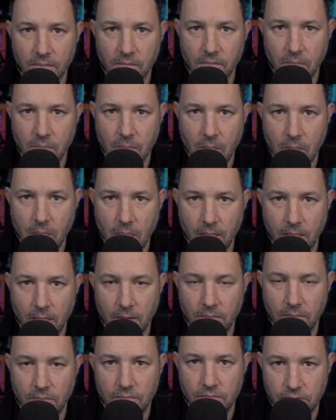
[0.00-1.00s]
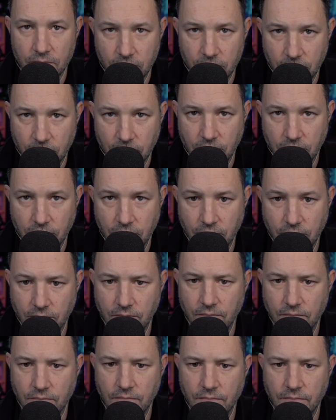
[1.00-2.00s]

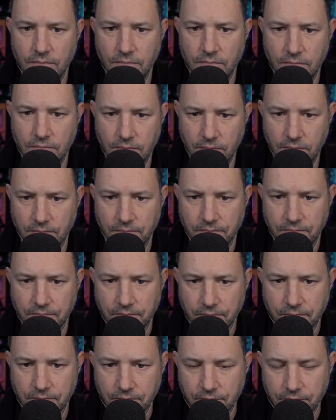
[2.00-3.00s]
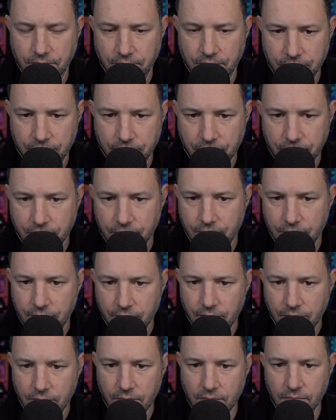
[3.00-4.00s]

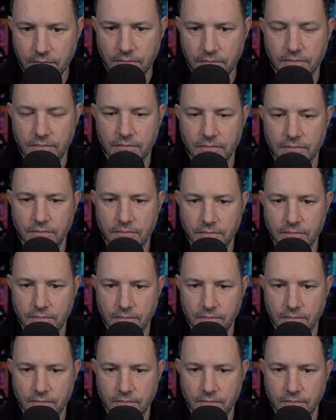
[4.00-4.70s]
No words are spoken by the person on screen.